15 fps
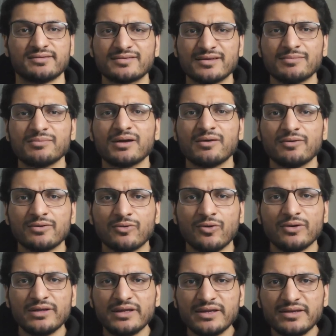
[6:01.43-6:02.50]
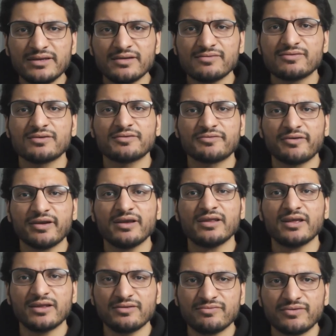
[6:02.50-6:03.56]
Some covered call ETFs
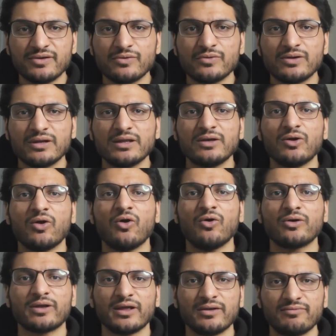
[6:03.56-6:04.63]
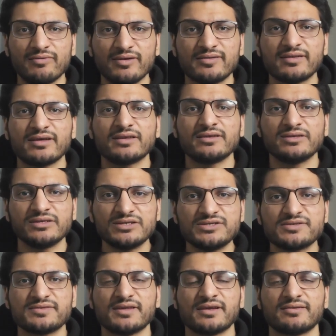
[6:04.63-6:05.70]
trade infrequently or invest in
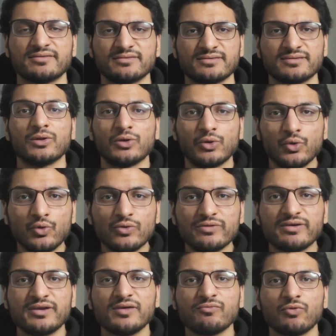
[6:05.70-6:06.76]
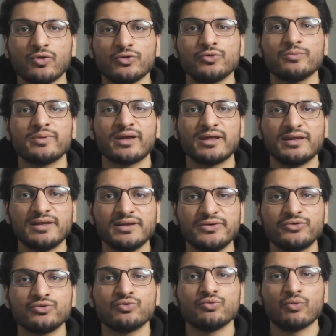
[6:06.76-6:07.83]
niche sectors. Low trading volume can
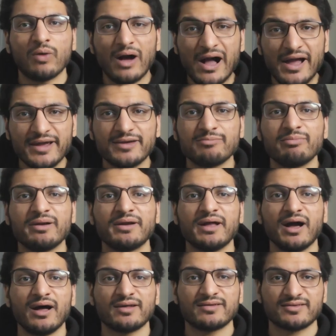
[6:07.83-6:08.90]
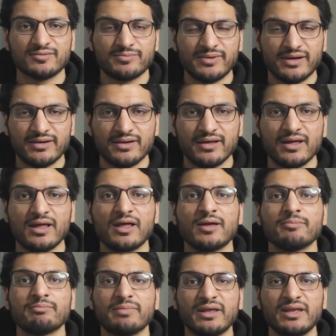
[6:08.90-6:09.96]
lead to wide bid-ask spread,
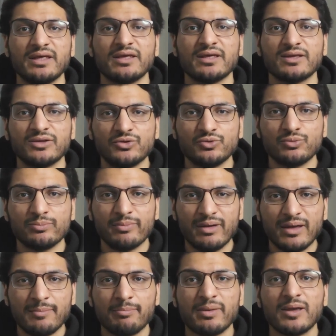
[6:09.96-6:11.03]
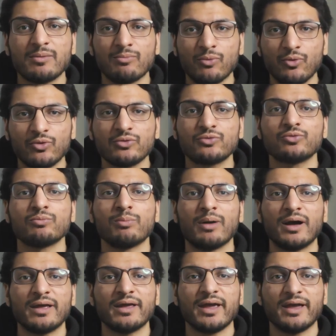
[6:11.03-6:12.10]
meaning you may pay more to
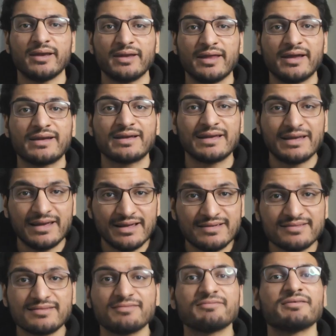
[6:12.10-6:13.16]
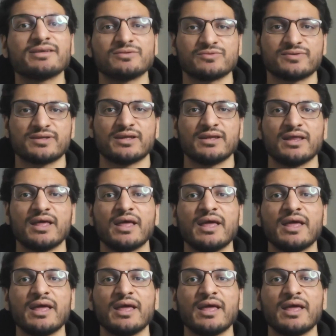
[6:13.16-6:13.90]
buy and get less when you sell.